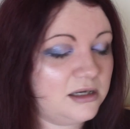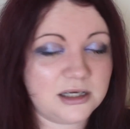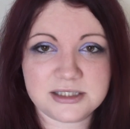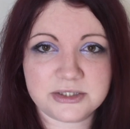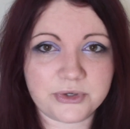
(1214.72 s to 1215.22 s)

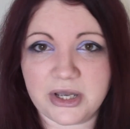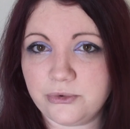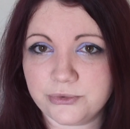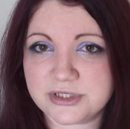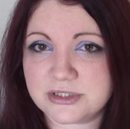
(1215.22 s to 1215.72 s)
I still get
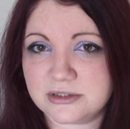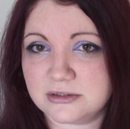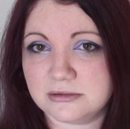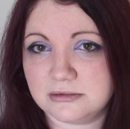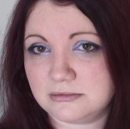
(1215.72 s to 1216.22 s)
all
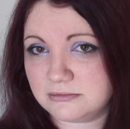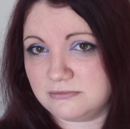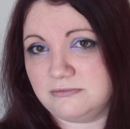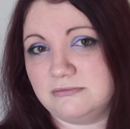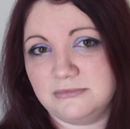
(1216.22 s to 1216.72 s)
this,
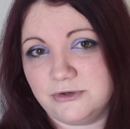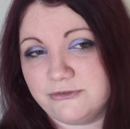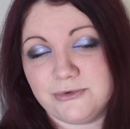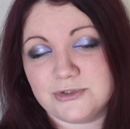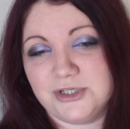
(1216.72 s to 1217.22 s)

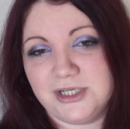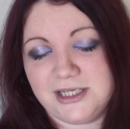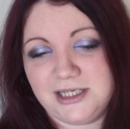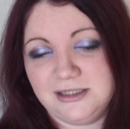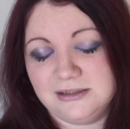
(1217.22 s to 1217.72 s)

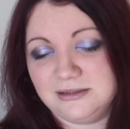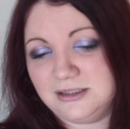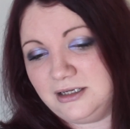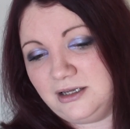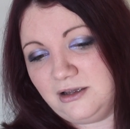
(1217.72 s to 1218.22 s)
unfortunately,
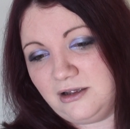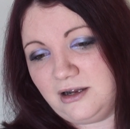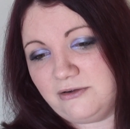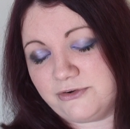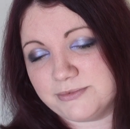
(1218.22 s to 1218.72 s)

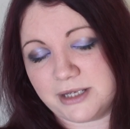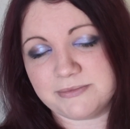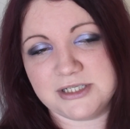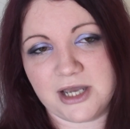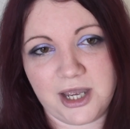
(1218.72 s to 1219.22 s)
from time
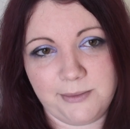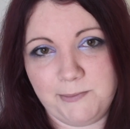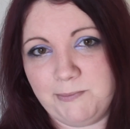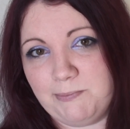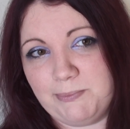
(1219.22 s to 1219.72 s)
to time,